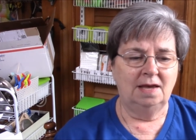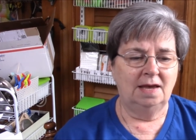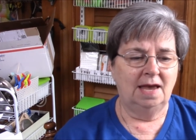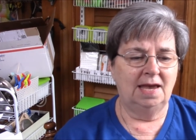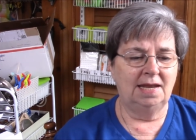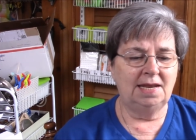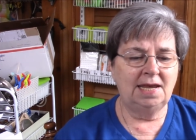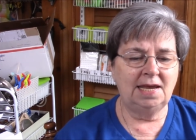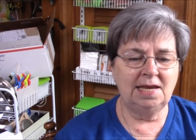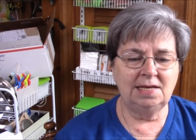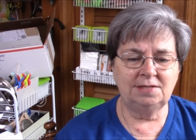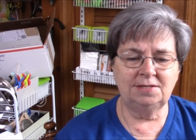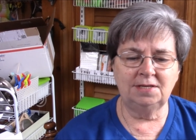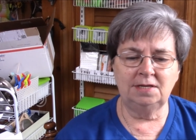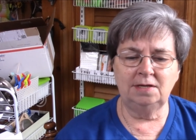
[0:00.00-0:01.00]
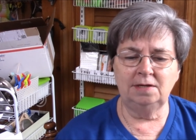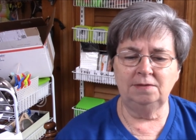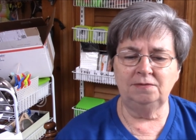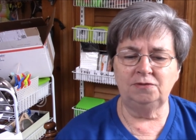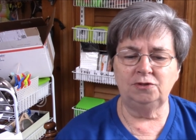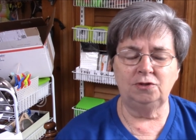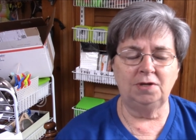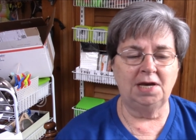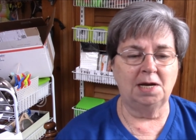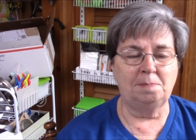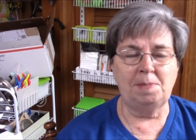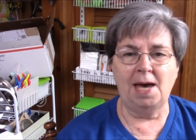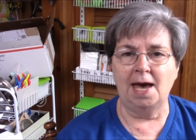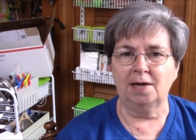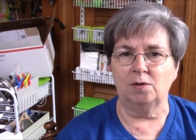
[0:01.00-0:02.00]
adhesives, you get a
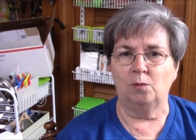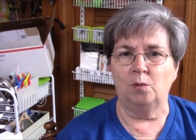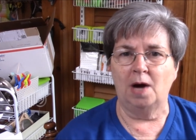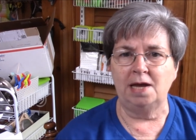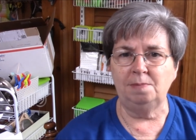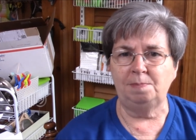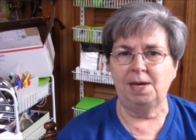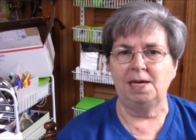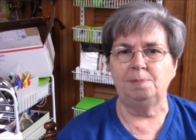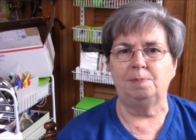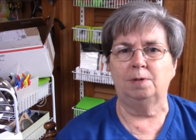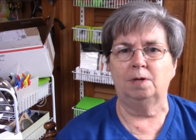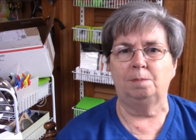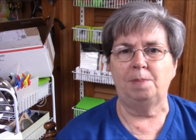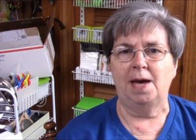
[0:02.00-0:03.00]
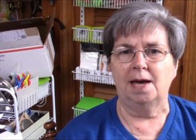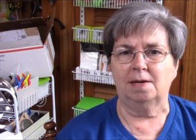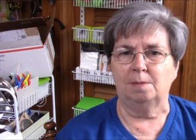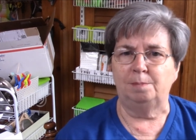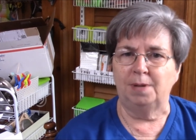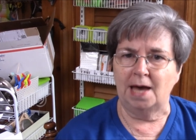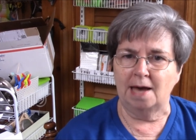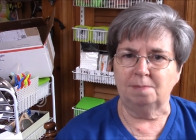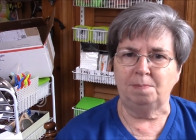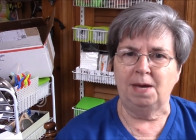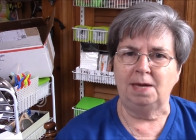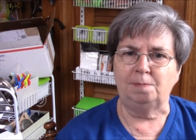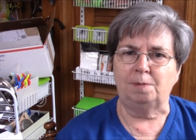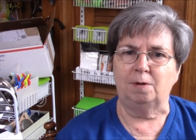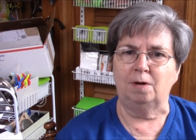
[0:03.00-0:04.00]
pack of white paper, a pack of black
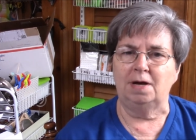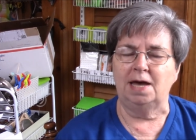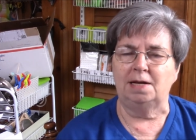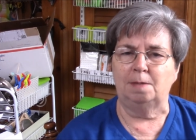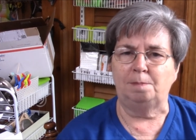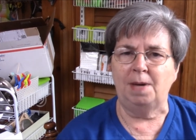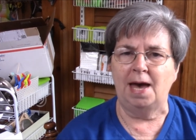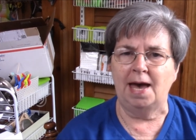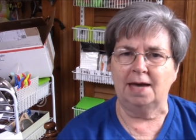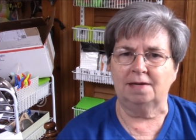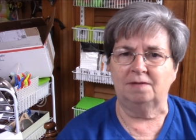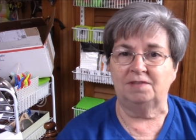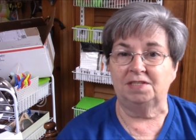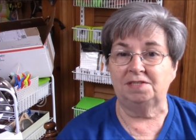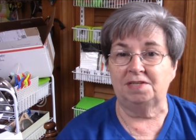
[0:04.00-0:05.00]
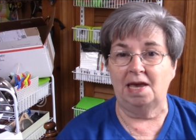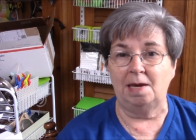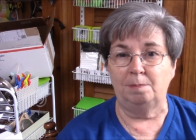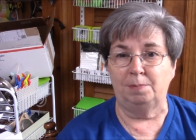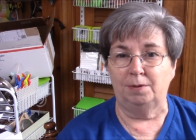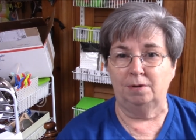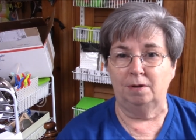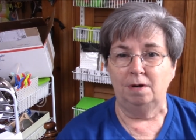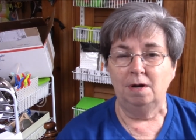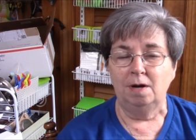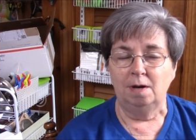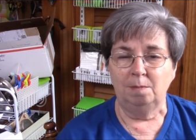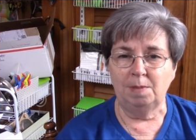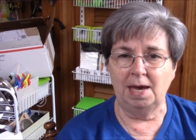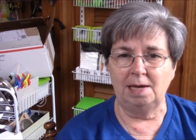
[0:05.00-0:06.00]
paper, and a pack of a sampler
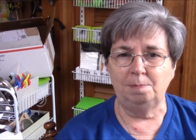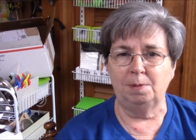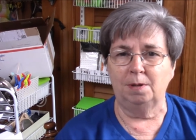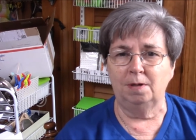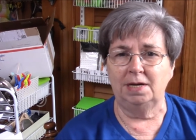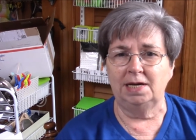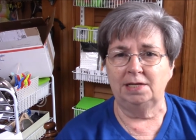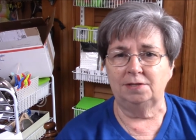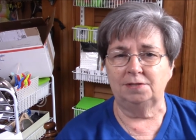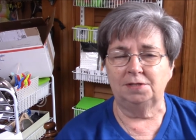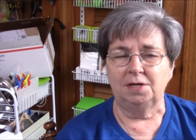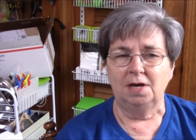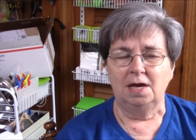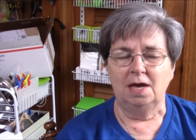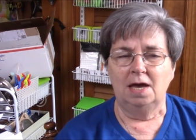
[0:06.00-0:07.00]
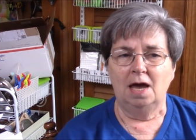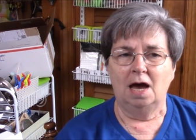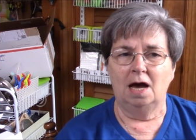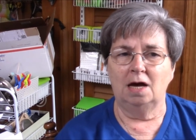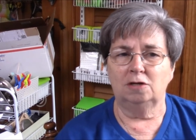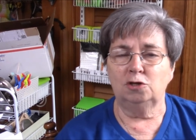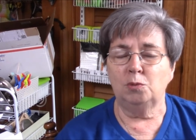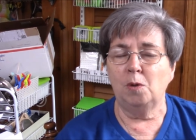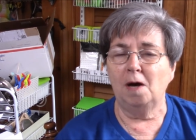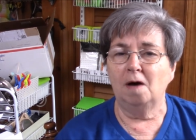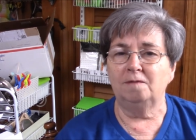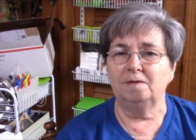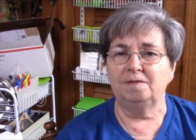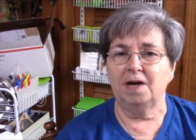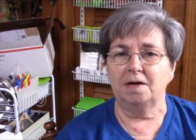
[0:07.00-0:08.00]
paper. It's uh,
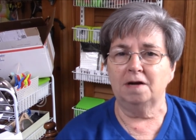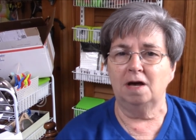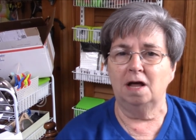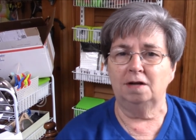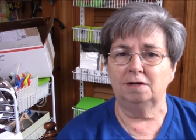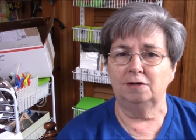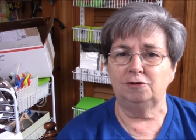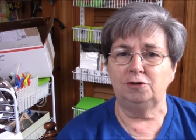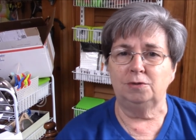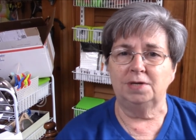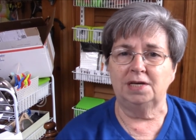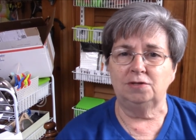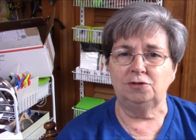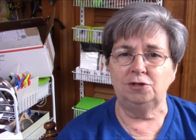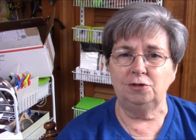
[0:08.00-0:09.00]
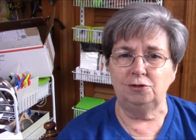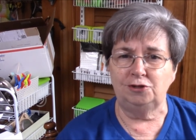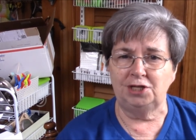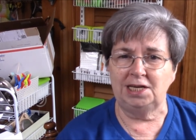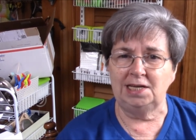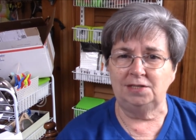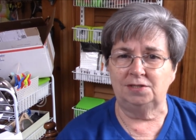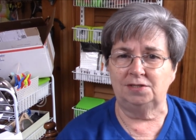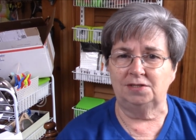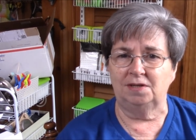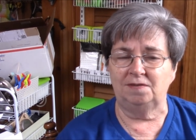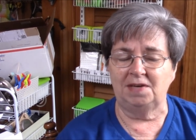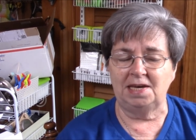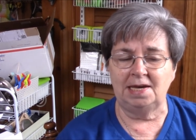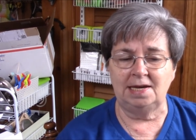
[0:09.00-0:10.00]
12 of our colors. You'll get two sheets
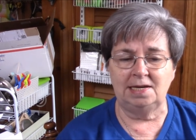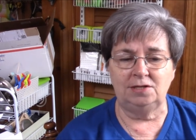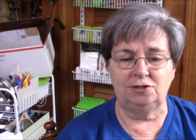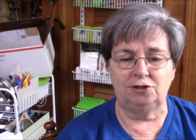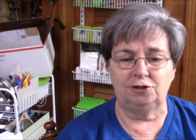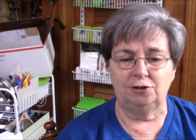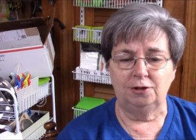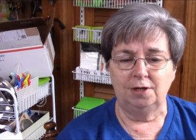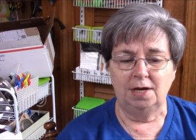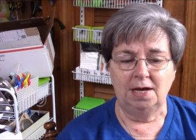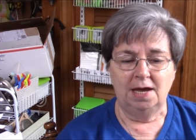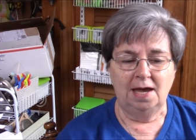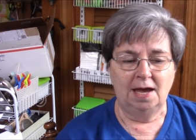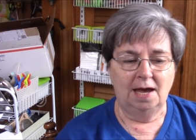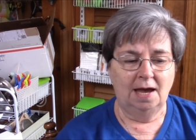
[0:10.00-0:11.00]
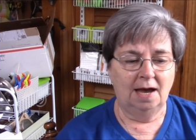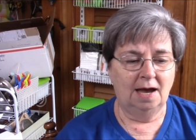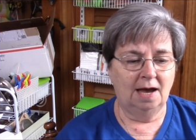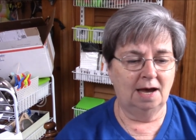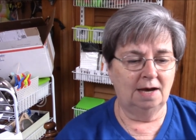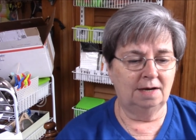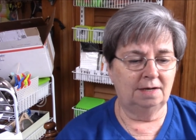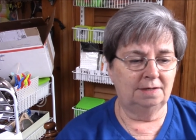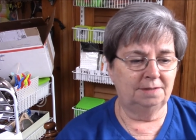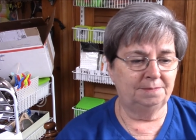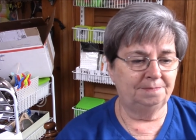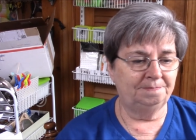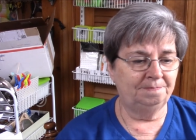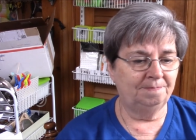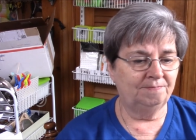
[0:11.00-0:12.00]
of each.
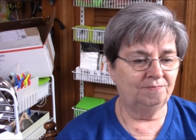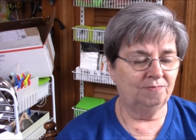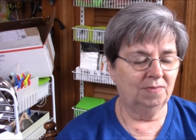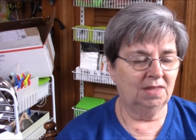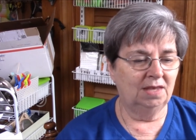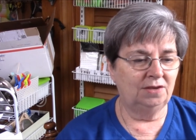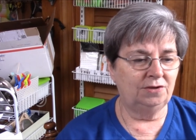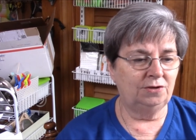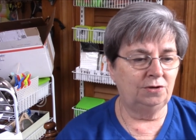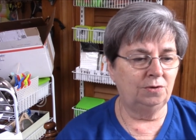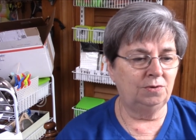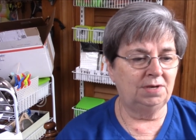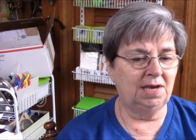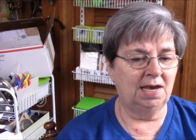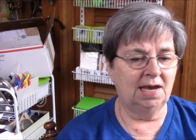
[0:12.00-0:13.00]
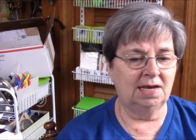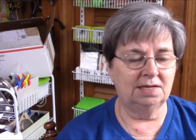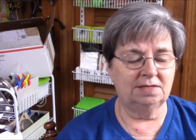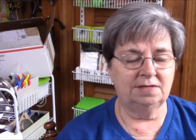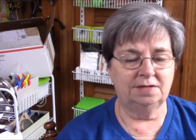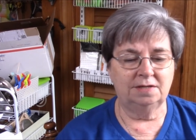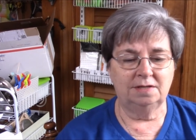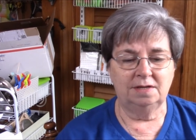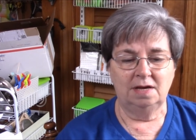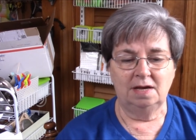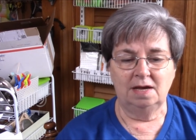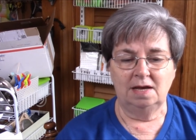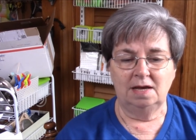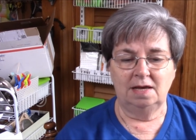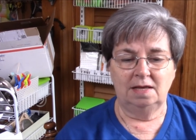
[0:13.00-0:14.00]
Um, you get
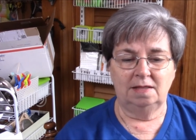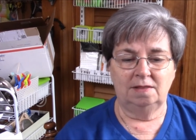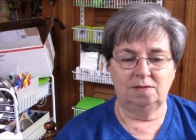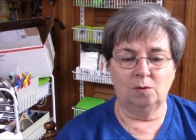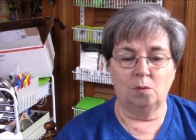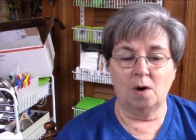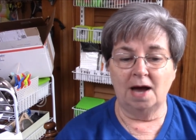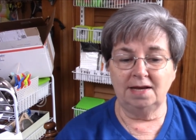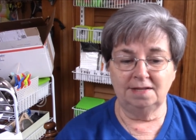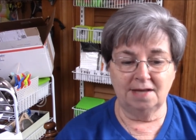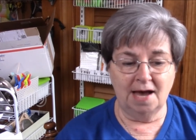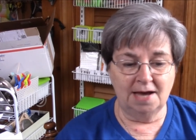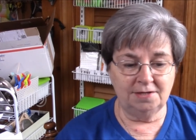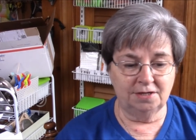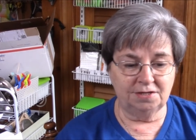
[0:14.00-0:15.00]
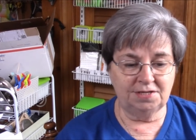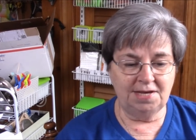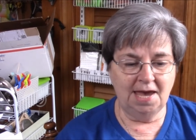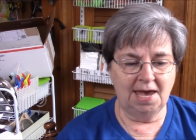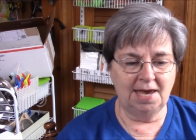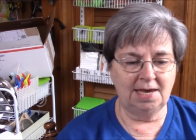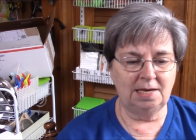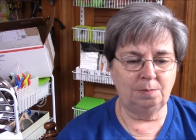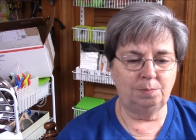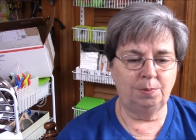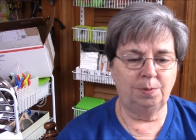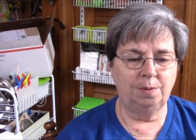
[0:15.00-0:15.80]
the white liner tape,